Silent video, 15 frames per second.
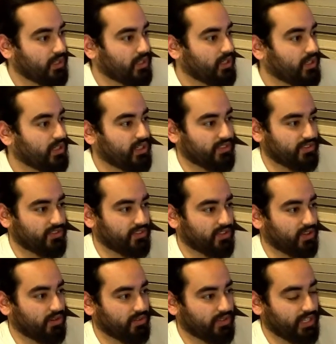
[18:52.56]
And
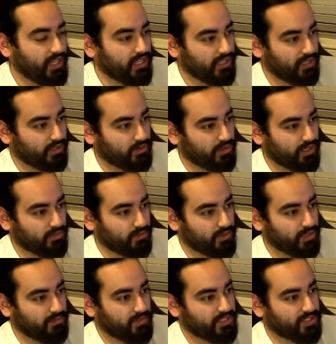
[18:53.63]
so, yeah, like we
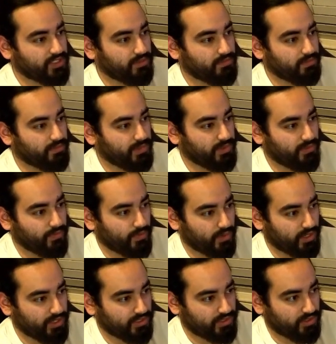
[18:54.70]
mentioned before
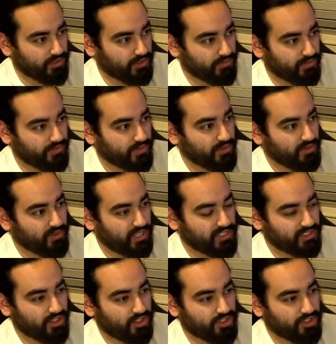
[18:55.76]
I started the review, Lance
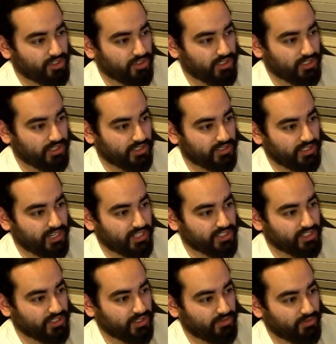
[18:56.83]
Archer is
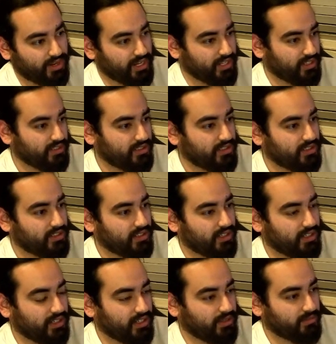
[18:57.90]
actually ranked
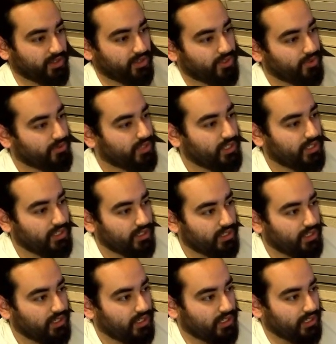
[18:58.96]
number 3
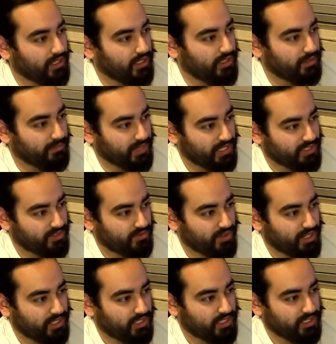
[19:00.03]
in the men's
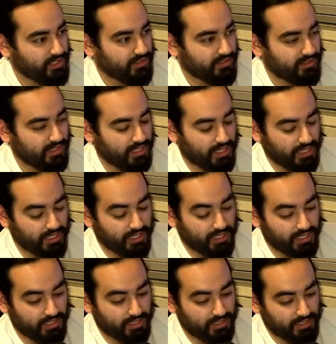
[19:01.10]
rankings, and